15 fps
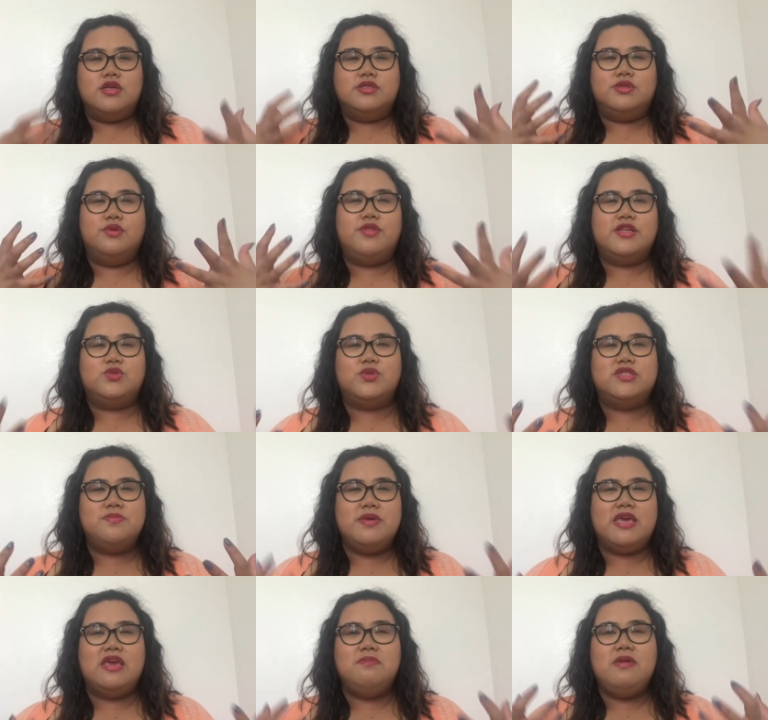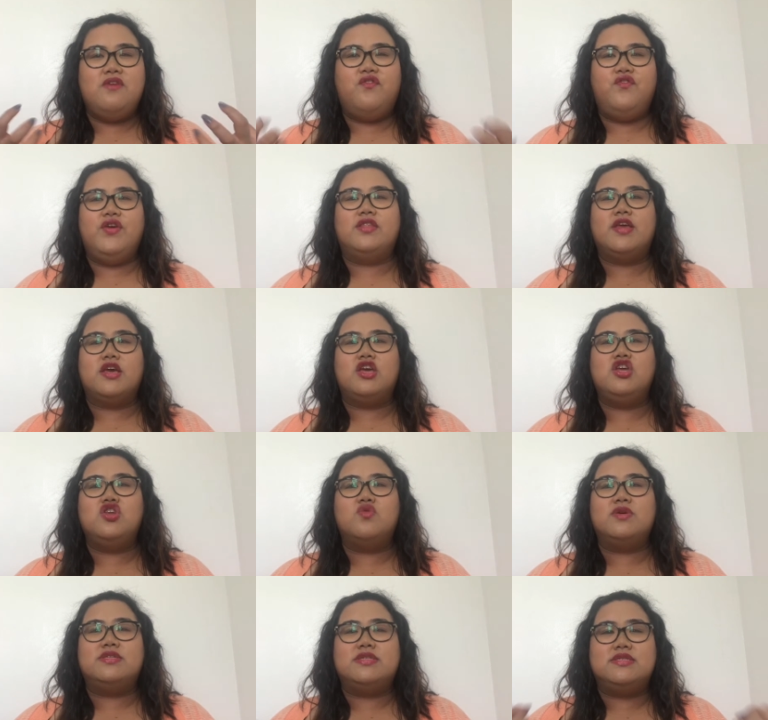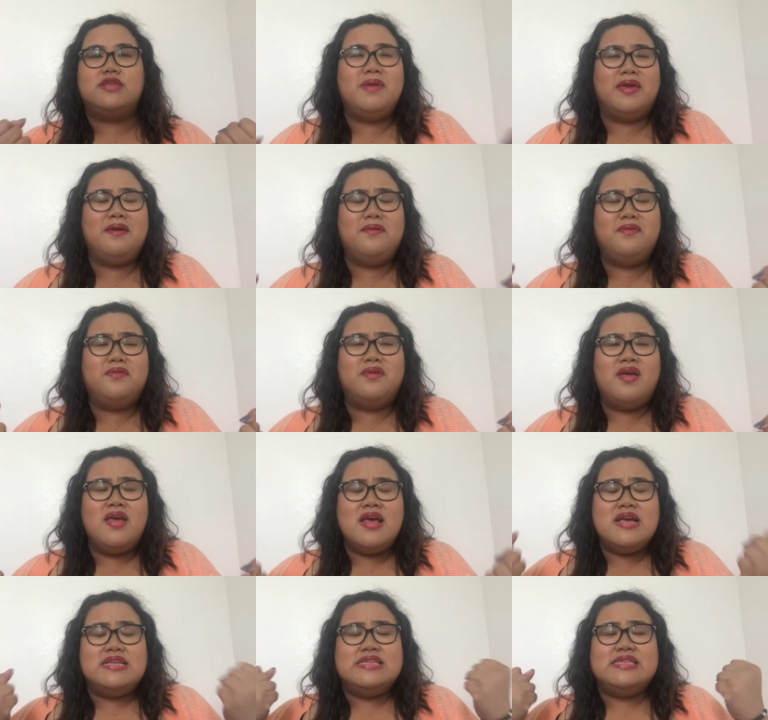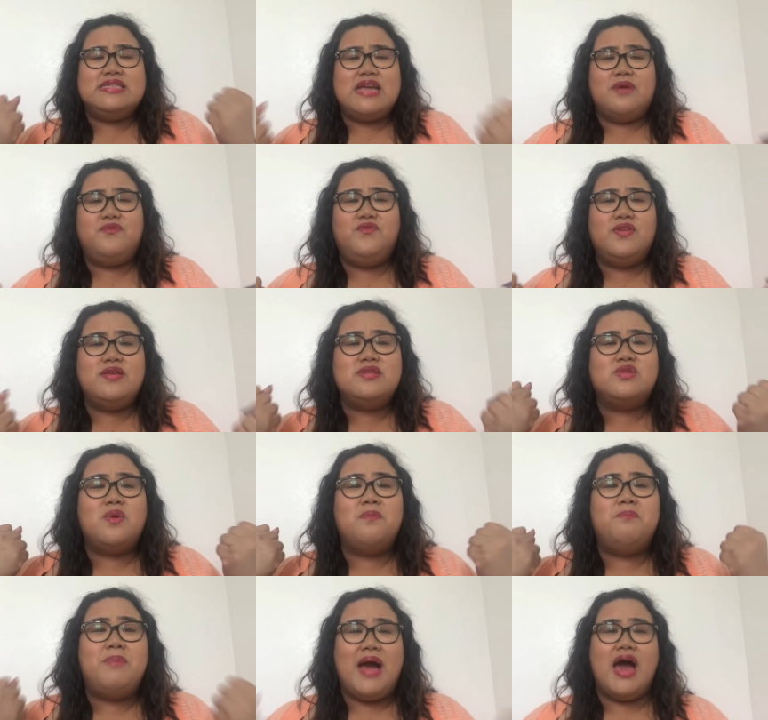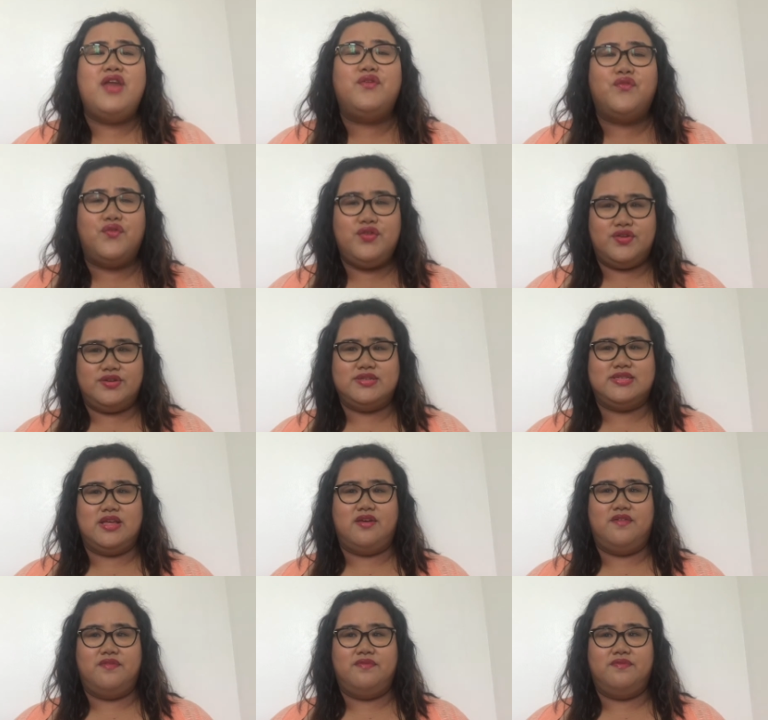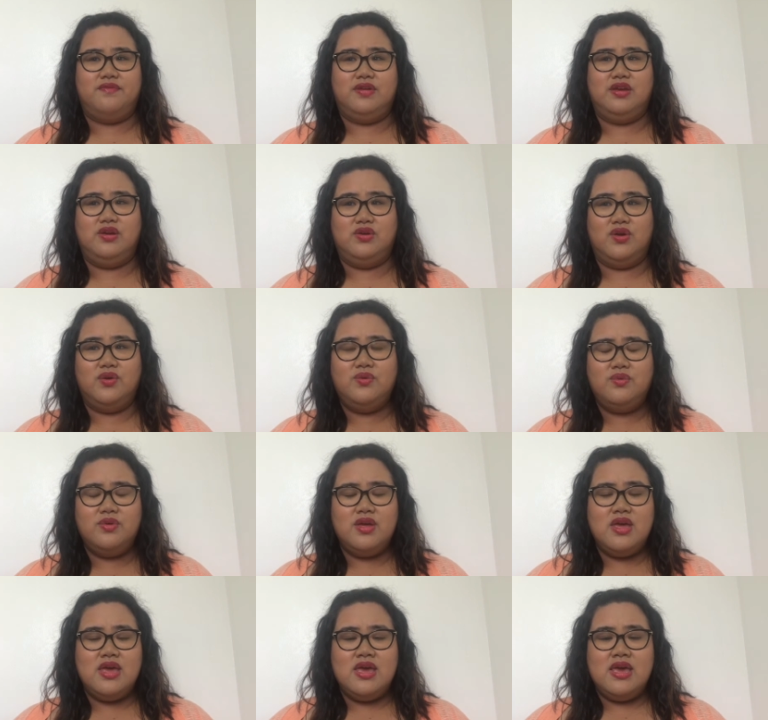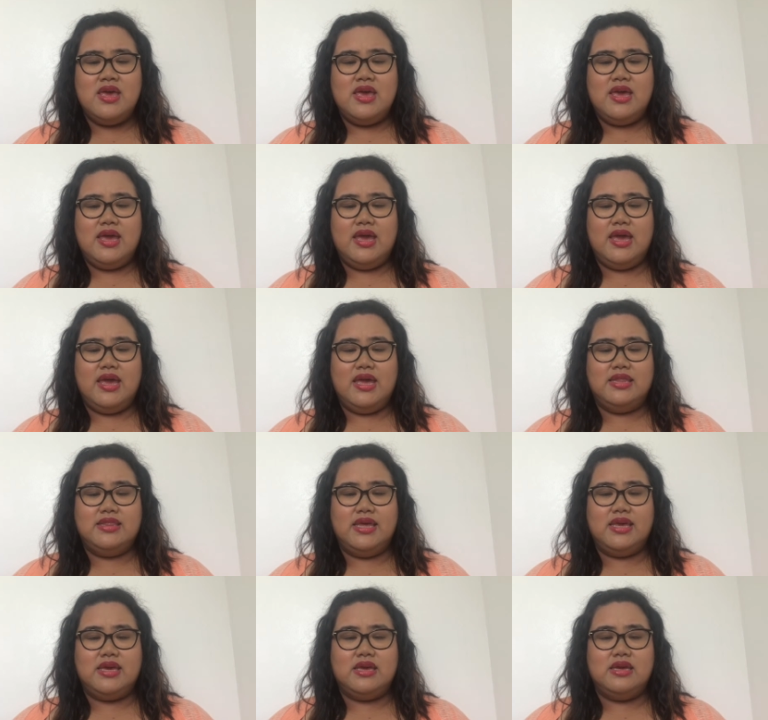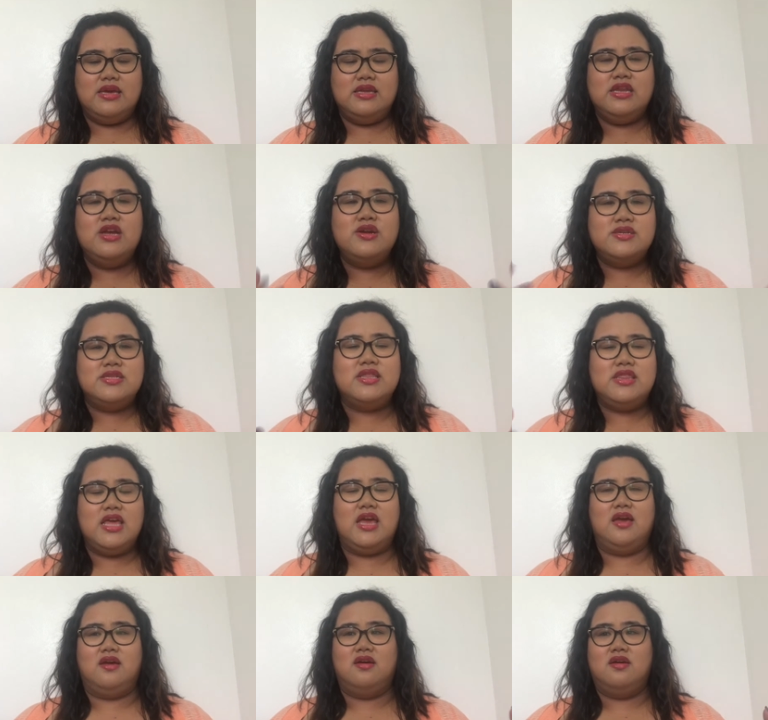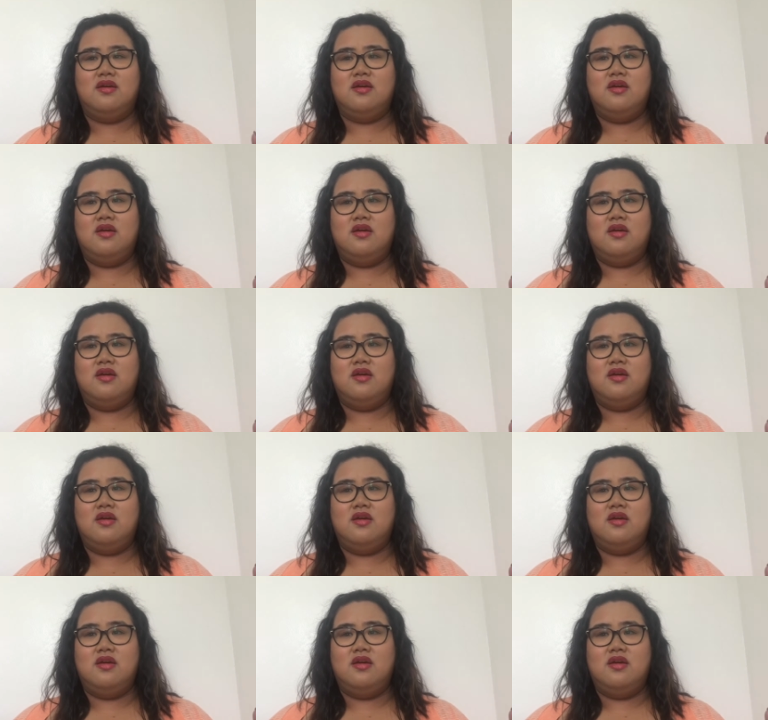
So that's what's making me feel like, you know what's making stop feeling so bad for yourself, you know? And like and here's the thing.